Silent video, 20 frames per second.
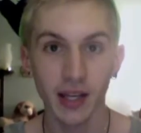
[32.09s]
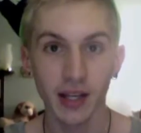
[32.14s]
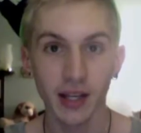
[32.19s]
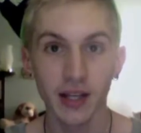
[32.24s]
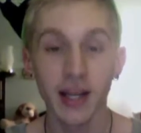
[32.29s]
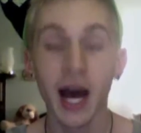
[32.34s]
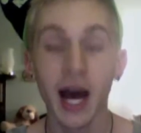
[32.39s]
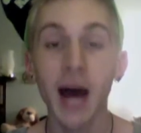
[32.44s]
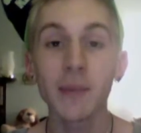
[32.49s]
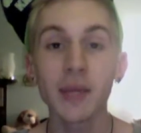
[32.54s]

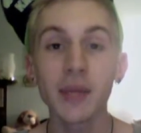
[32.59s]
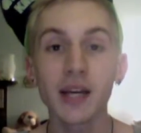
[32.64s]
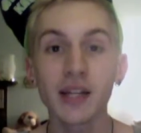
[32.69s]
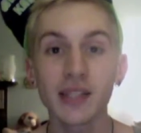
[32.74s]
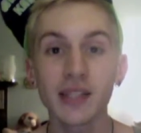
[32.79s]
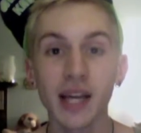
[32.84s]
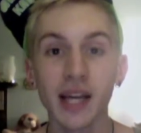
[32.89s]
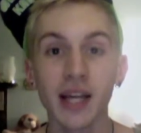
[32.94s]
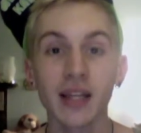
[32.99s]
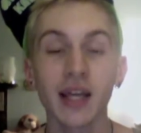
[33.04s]
Not because
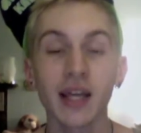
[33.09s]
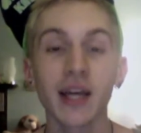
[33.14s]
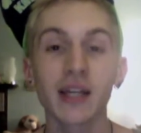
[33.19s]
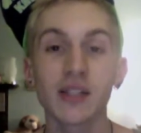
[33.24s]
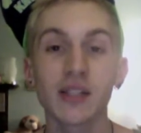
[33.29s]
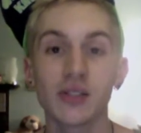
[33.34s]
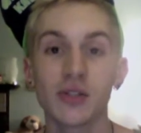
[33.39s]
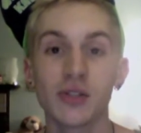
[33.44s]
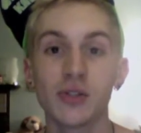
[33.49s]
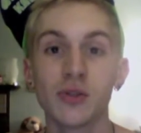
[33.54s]
I like
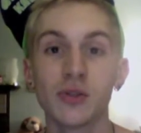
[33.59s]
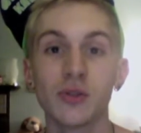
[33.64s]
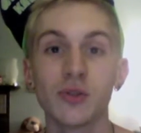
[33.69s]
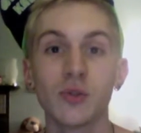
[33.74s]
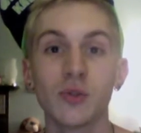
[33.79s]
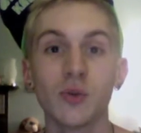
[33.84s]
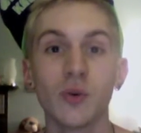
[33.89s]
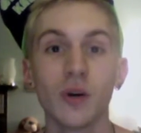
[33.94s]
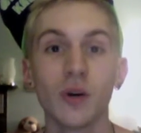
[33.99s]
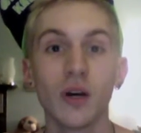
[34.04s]

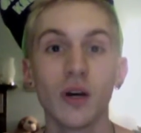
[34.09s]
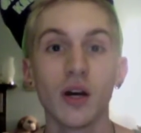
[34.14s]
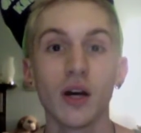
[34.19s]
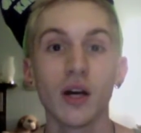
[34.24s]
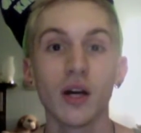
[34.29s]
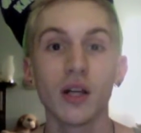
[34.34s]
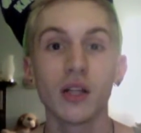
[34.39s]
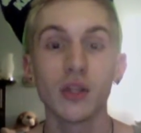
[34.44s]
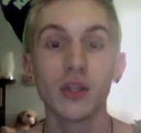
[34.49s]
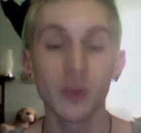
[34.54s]
to
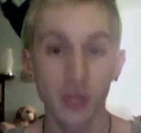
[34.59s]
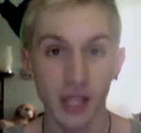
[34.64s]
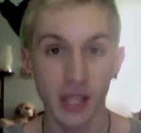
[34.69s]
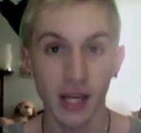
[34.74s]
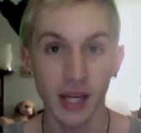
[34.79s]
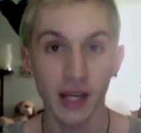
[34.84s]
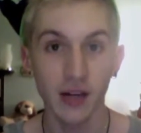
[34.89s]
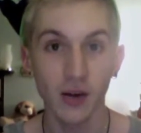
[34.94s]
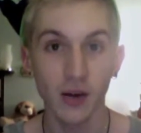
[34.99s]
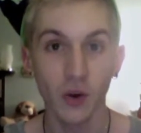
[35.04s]
use
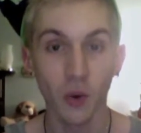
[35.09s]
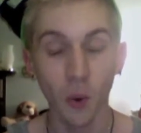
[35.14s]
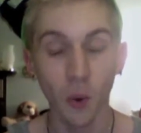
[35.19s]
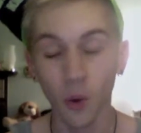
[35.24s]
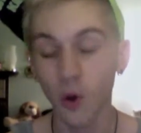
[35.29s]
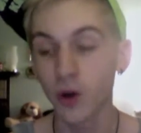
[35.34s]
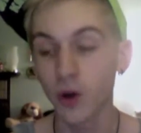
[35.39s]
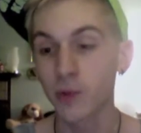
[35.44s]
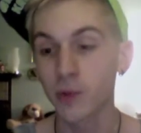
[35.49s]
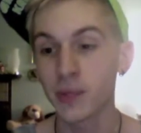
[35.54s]
it
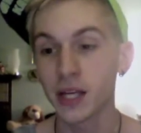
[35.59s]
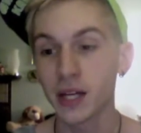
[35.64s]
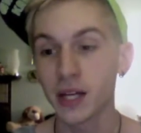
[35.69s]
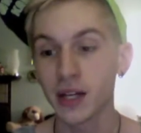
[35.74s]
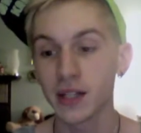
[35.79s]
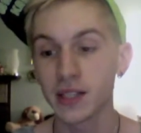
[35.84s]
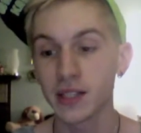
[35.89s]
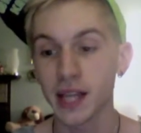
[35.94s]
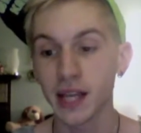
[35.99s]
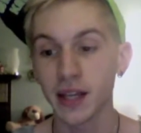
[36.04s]
or
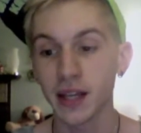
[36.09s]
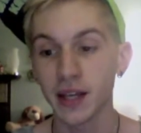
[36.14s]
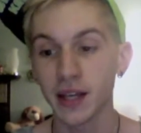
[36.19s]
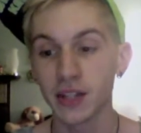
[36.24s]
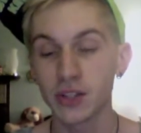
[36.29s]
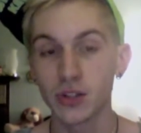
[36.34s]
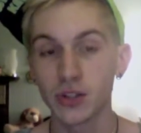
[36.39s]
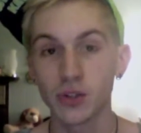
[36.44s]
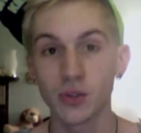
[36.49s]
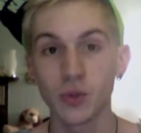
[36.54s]
because I like
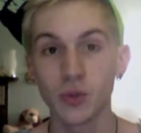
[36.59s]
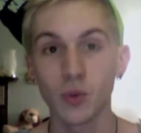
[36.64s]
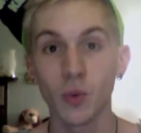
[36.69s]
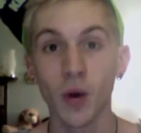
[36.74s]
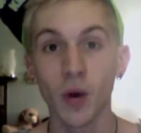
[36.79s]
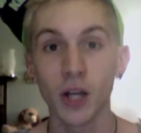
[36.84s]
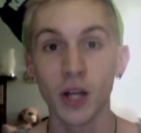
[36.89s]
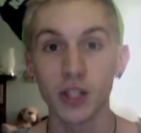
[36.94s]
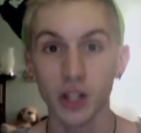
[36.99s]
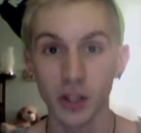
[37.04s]
to
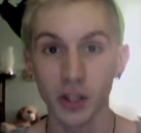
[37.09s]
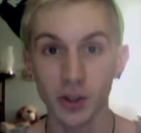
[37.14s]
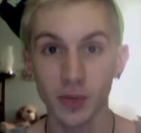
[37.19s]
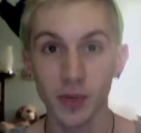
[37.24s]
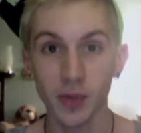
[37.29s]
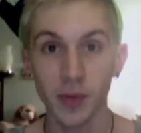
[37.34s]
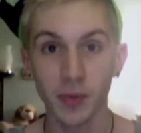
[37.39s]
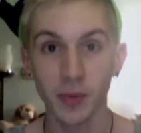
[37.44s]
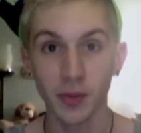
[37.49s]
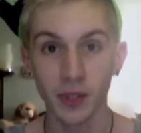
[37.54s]
watch other
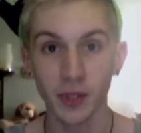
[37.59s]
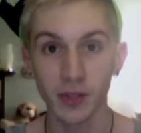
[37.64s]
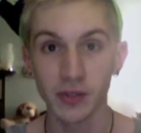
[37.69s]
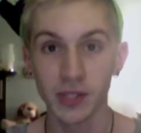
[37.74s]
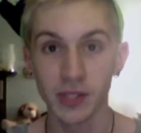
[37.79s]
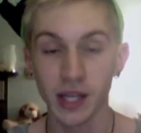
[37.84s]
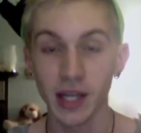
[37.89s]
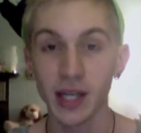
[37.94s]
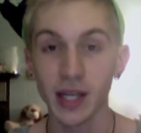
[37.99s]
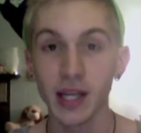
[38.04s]
people use
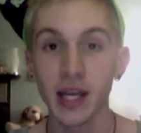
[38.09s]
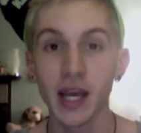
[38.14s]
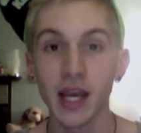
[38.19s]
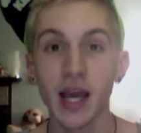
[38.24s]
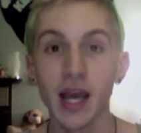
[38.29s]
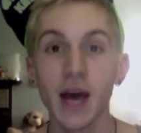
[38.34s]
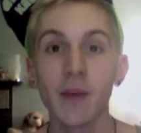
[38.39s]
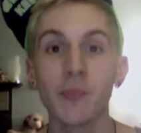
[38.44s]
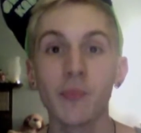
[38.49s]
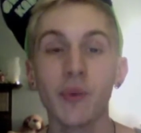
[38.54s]
it,
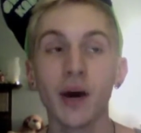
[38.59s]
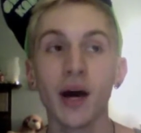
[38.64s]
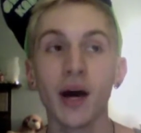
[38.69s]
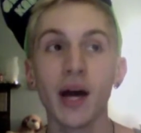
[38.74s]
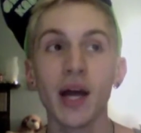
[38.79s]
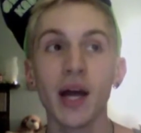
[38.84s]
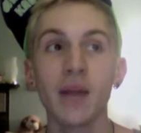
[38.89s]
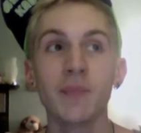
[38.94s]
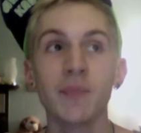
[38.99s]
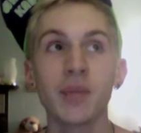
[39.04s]

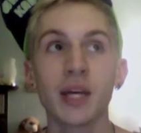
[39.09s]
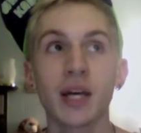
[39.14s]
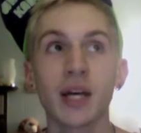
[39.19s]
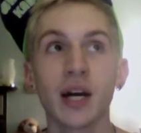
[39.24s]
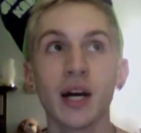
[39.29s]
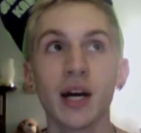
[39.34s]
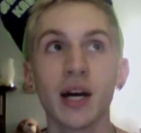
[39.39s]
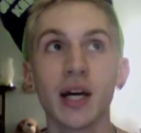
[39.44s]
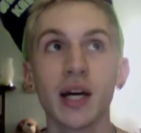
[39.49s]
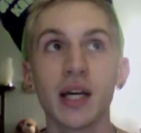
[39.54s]
but
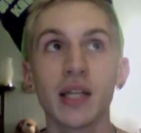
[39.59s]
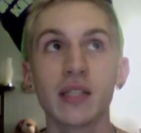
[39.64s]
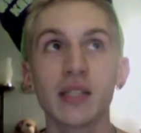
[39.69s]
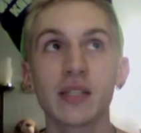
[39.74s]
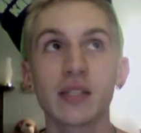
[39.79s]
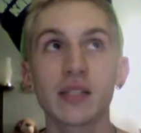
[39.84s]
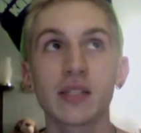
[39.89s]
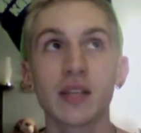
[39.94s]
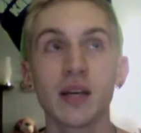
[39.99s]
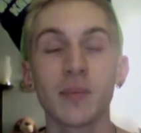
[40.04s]

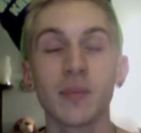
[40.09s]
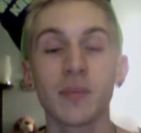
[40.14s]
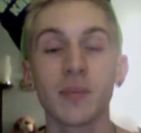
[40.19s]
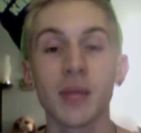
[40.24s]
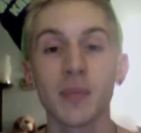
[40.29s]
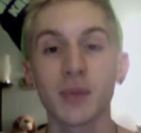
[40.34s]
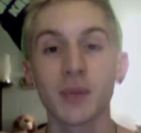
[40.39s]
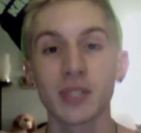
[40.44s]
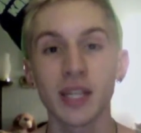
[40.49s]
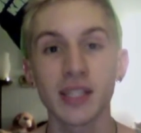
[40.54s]
because
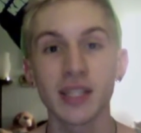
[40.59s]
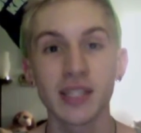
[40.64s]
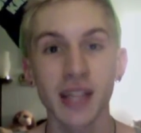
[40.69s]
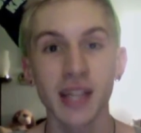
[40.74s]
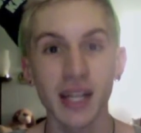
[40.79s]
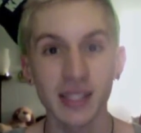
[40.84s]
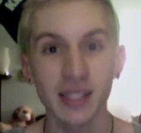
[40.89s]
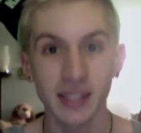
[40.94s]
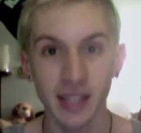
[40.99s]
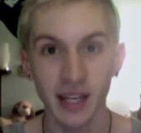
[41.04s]
people tend to
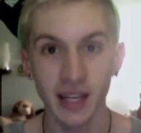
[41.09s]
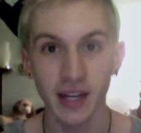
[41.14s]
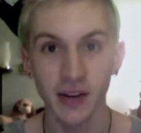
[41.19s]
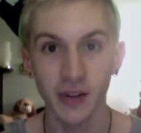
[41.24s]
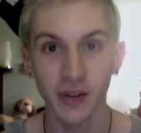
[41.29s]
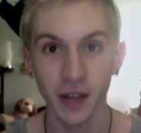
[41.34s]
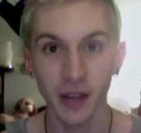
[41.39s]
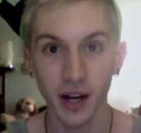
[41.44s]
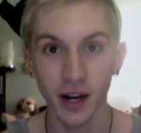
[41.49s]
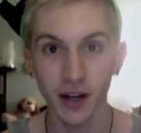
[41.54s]
not sit
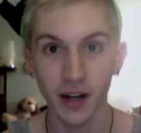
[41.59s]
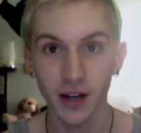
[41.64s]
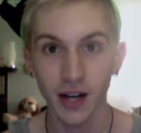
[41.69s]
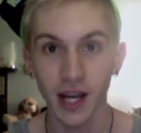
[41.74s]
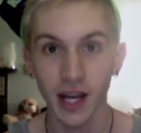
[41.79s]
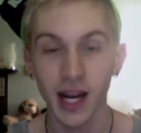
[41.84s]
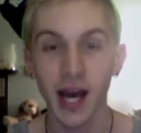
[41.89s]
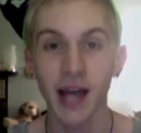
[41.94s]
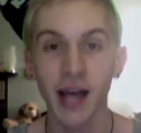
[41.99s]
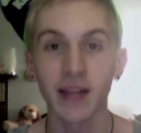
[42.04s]
near there
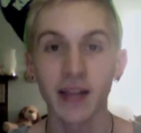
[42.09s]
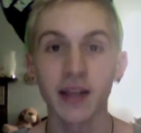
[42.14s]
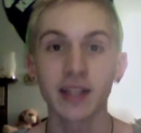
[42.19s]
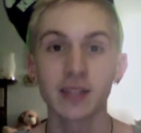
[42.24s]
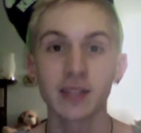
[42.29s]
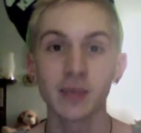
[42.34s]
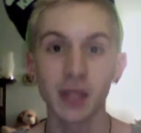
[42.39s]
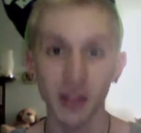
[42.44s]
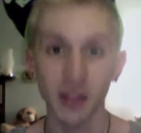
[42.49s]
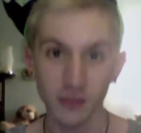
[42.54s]
and I like
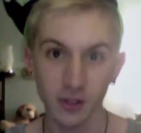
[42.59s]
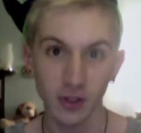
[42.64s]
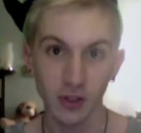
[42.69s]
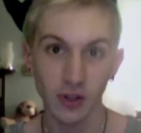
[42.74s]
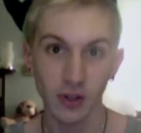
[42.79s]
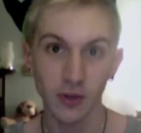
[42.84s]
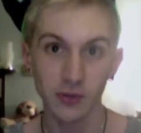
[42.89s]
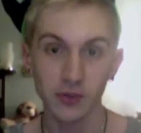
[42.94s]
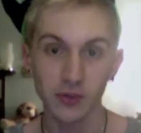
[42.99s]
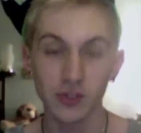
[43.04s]
to be left alone.